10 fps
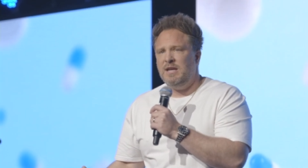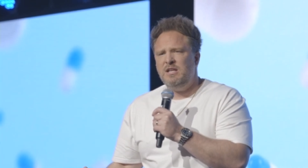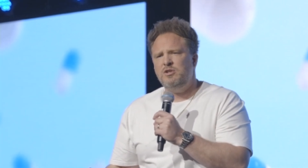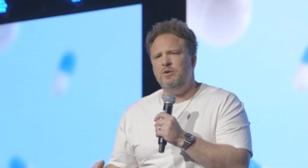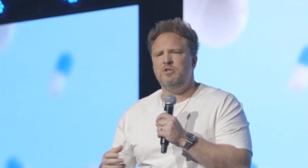
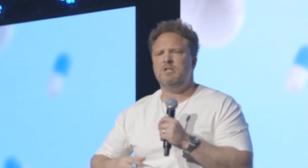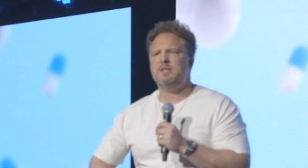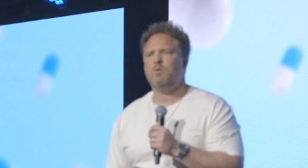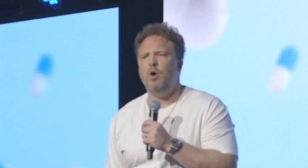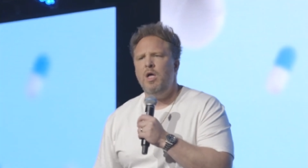into it, and she's
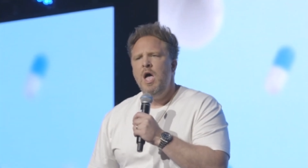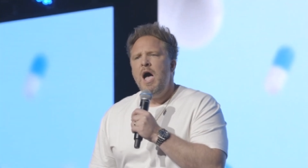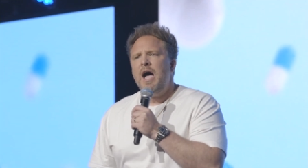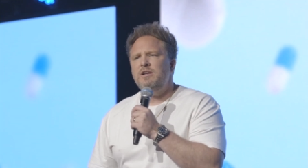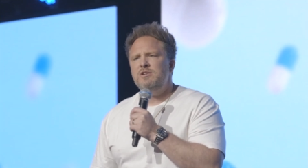like, Well,
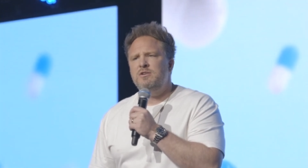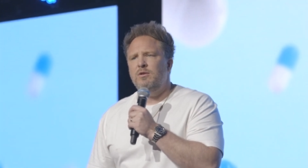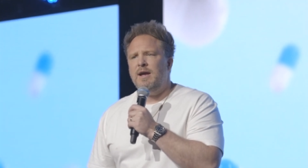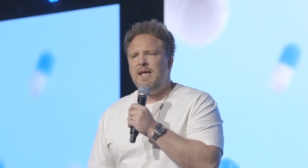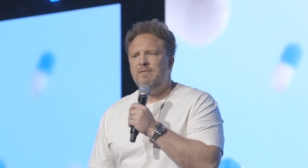I just don't
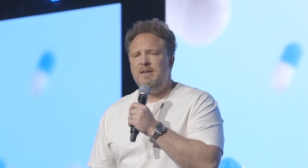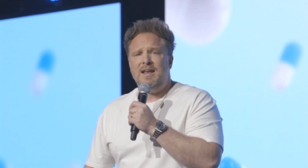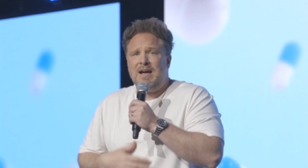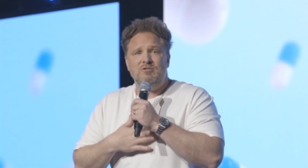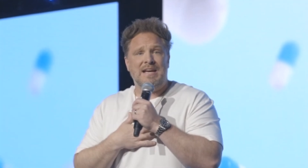like having debt.
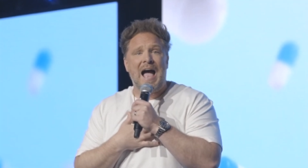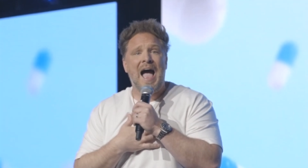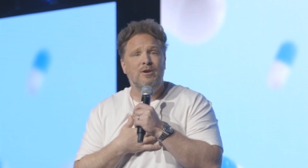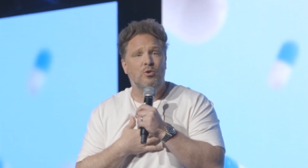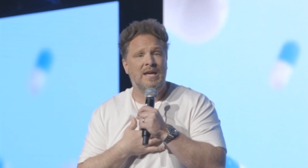I was like,
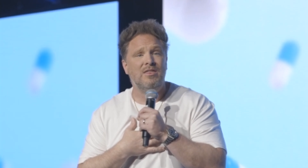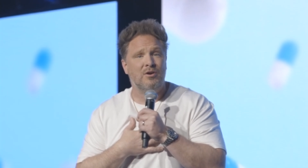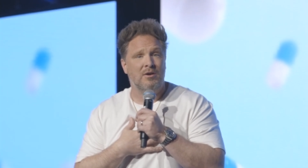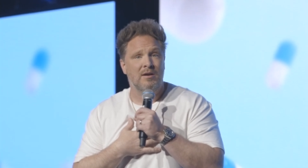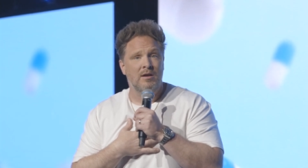I don't
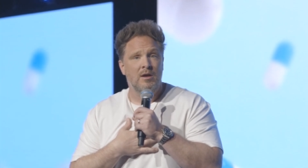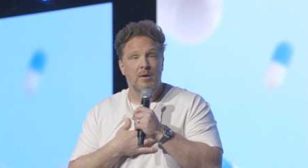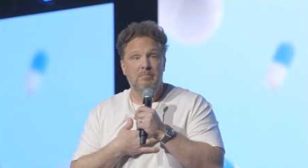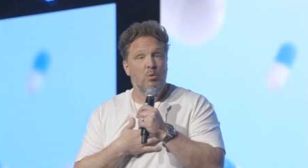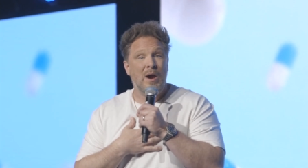either,
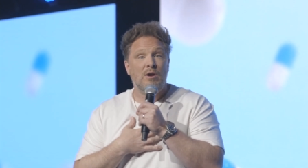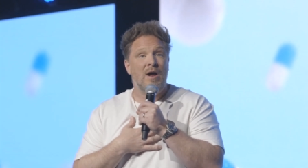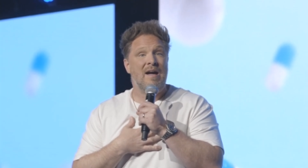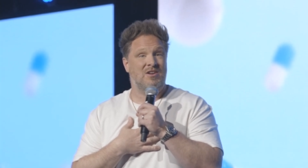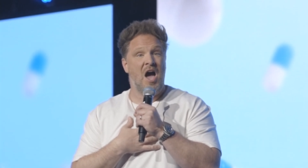but we don't
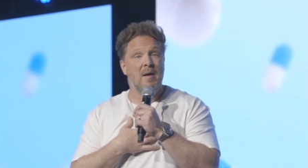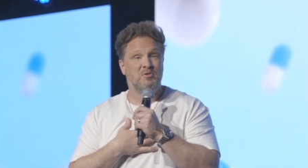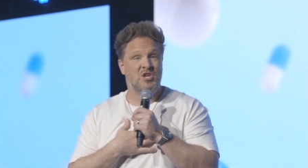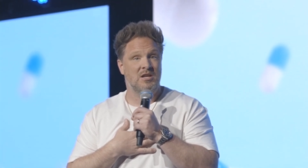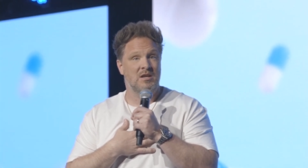have an
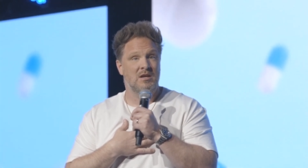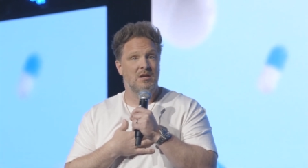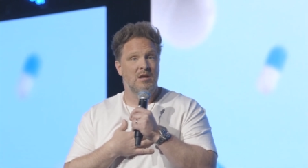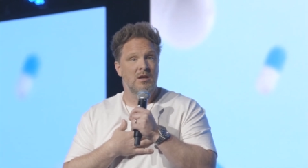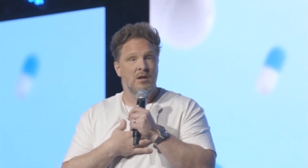option.
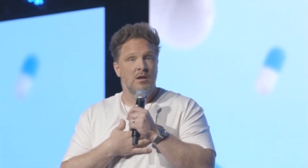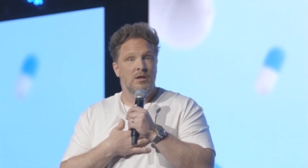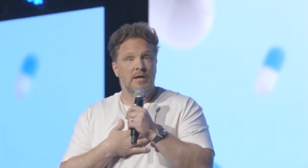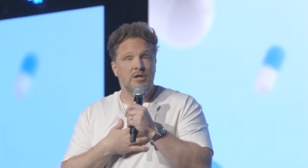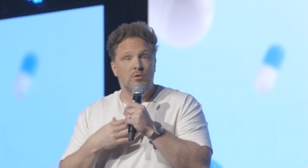
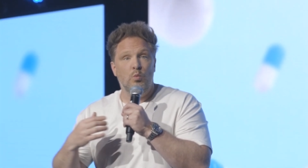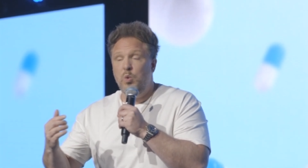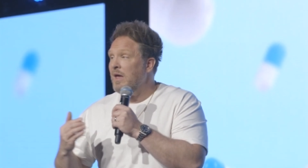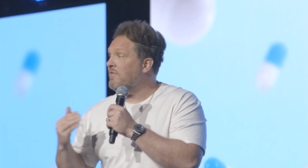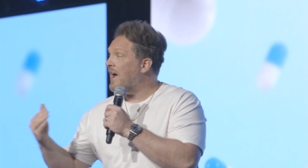Like,
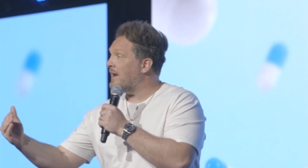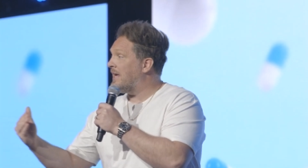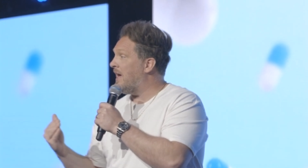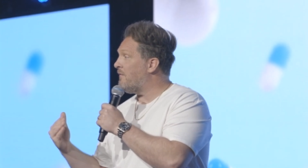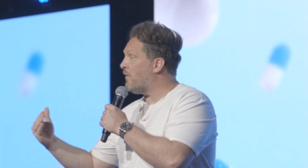we've got to
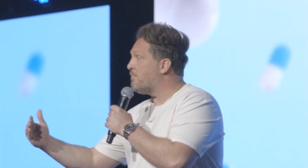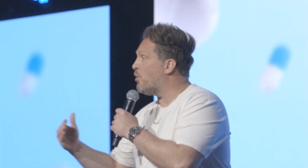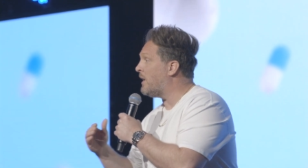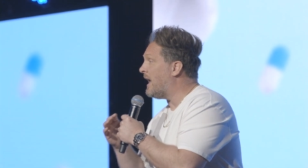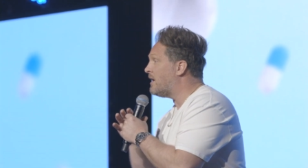get from
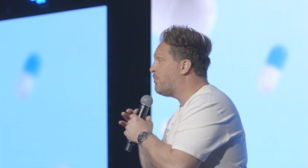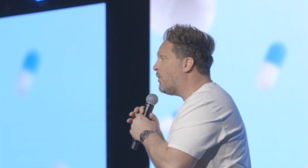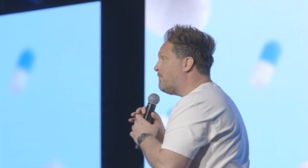point A to point